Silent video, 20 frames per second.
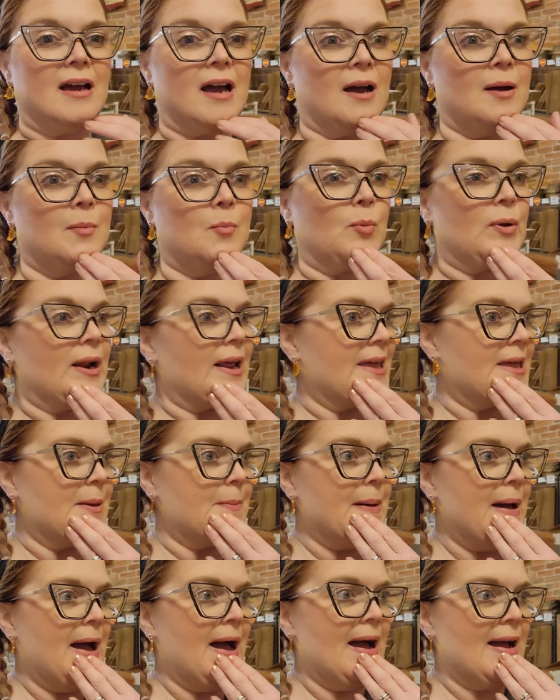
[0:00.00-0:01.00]
um, when I
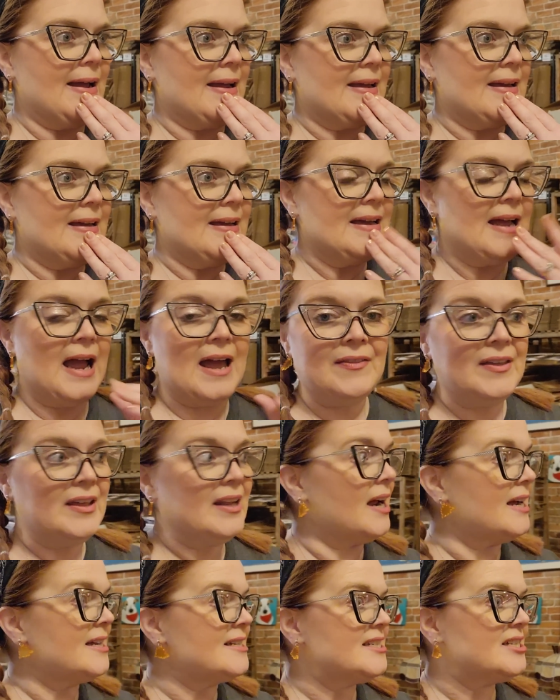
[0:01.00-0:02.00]
get back. And
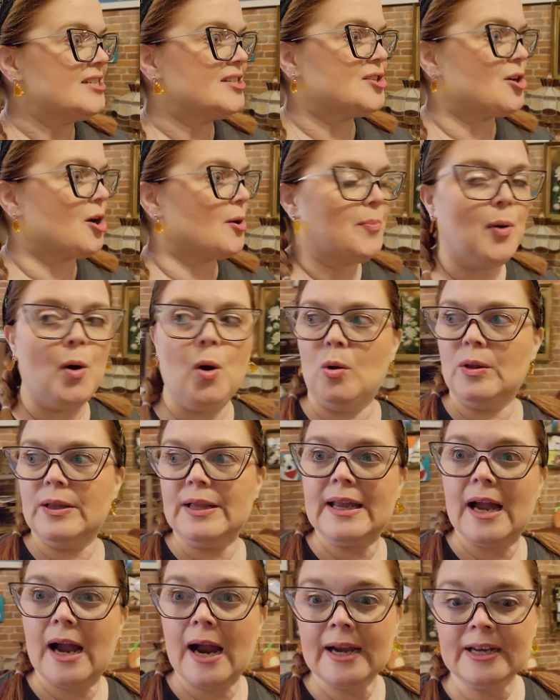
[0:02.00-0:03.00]
then I did start
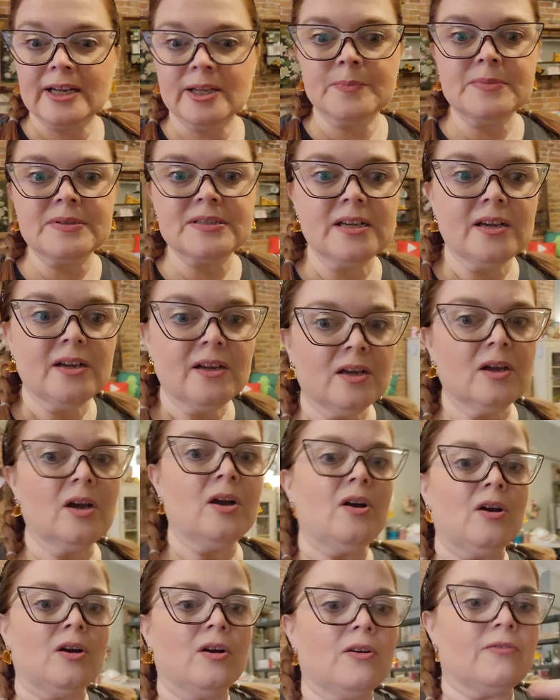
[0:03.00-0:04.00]
polling items
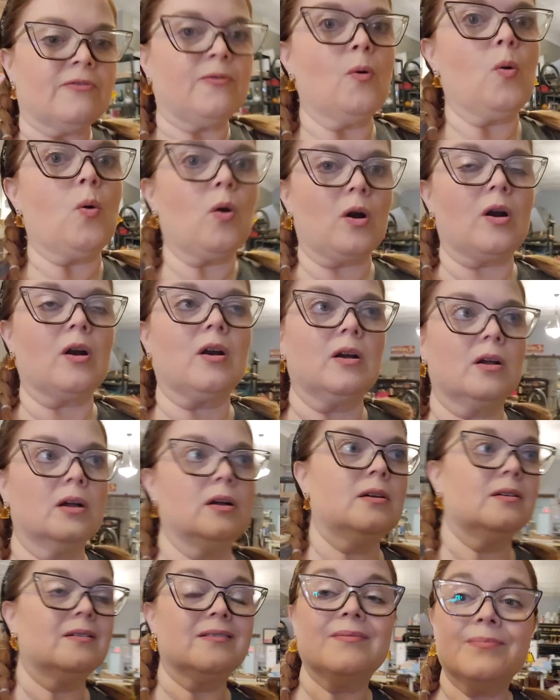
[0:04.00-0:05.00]
for
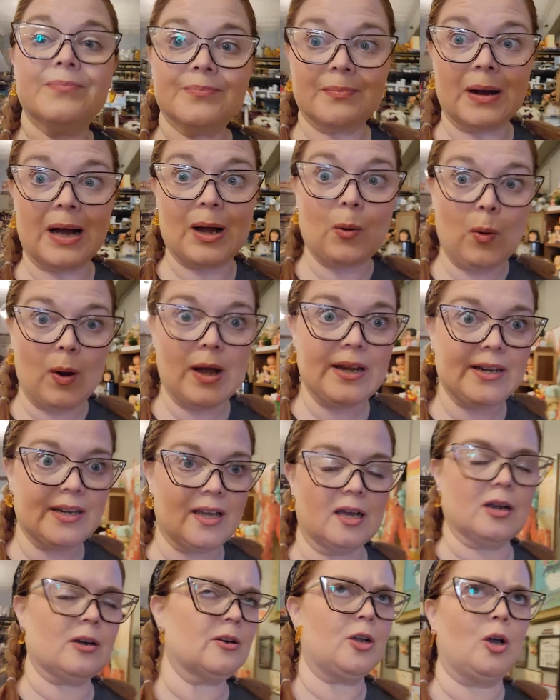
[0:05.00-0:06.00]
my
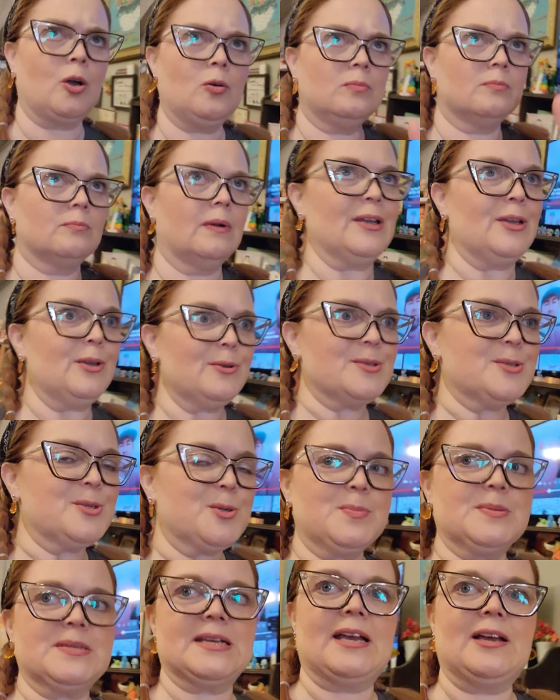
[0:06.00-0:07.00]
Whatnot, or no, my
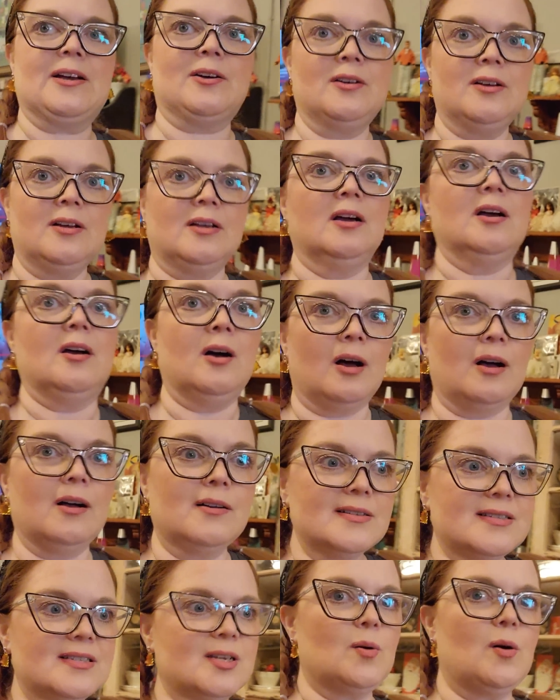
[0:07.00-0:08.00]
YouTube sale
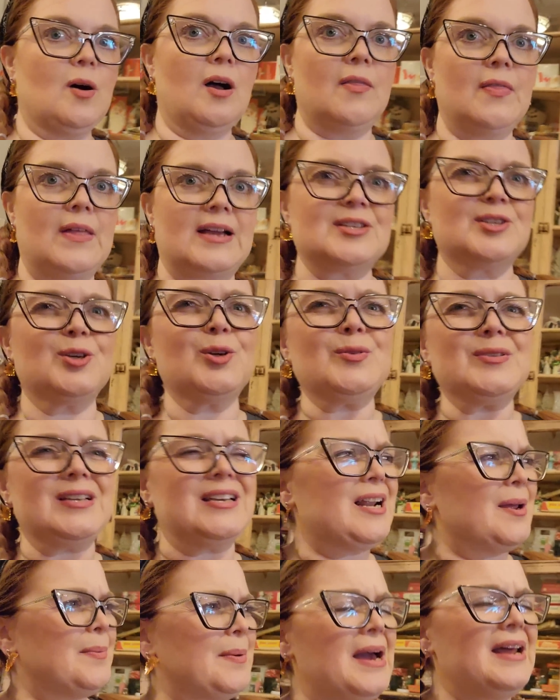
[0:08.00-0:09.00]
also on that Tuesday.
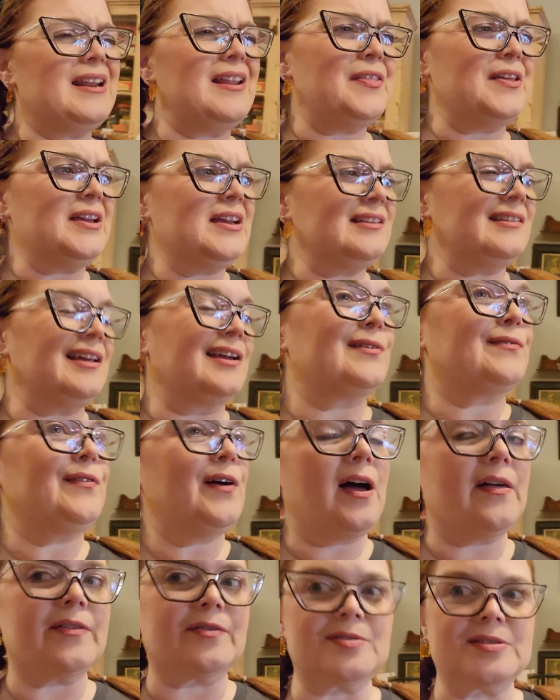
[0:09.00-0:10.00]
And I'm kind of thinking like
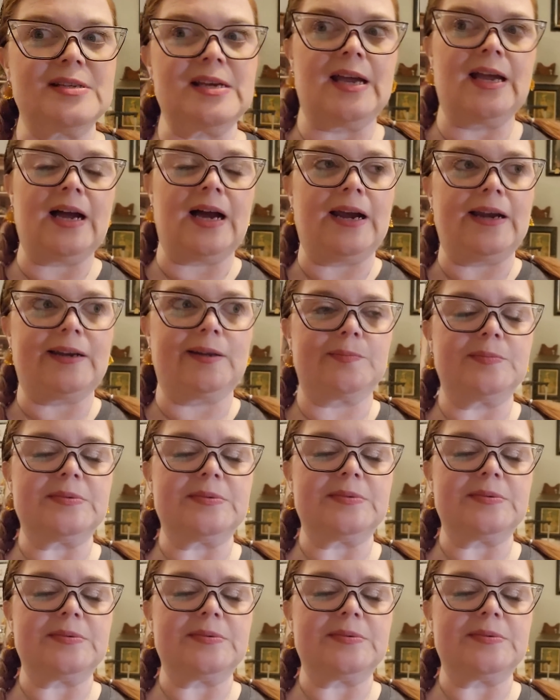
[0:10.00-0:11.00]
Father's Day
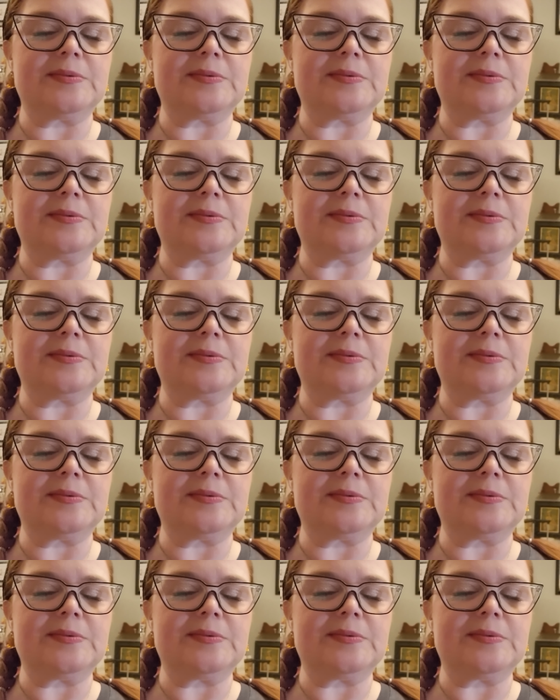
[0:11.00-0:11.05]
items.